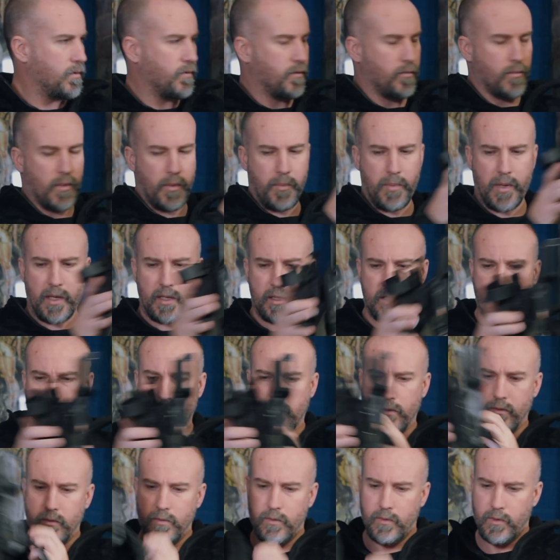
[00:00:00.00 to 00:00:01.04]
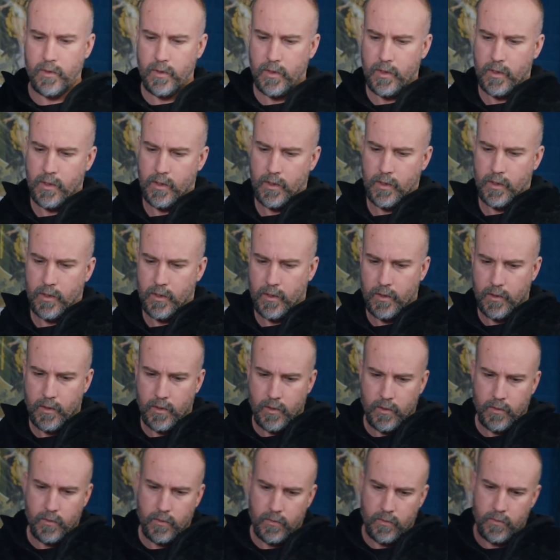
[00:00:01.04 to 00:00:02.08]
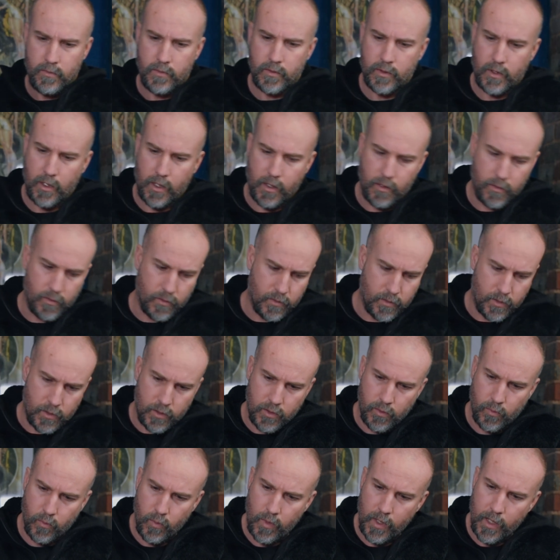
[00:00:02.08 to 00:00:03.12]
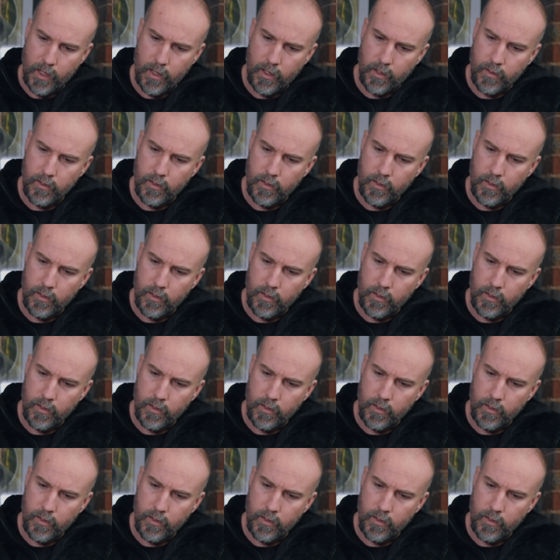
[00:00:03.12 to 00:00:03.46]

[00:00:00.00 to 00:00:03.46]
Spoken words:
for my pistol will go somewhere